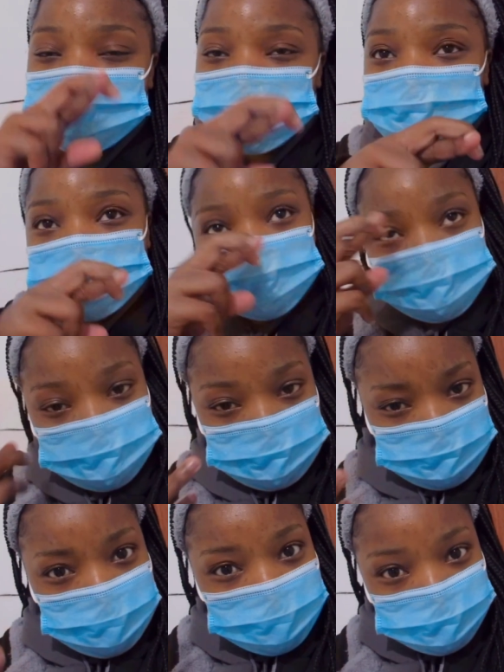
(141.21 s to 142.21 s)
if you
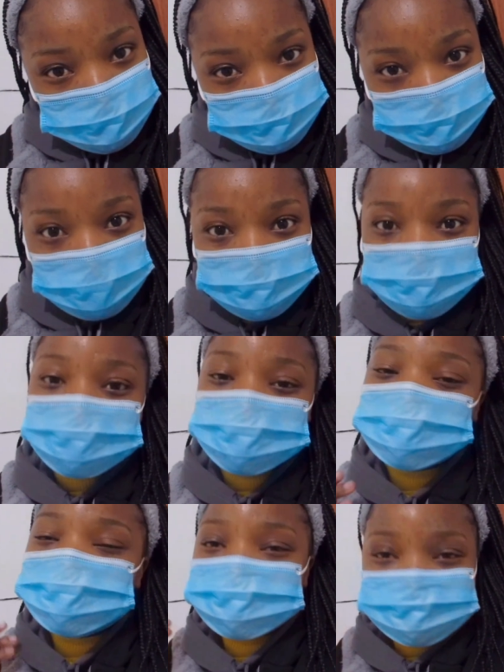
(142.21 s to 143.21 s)
see the food that
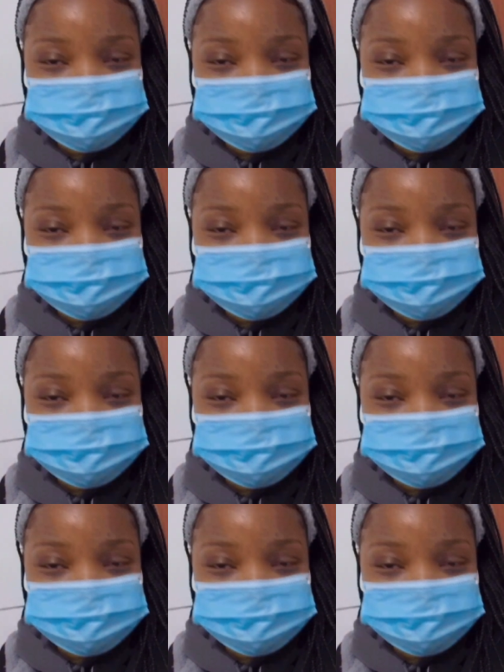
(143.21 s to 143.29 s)
means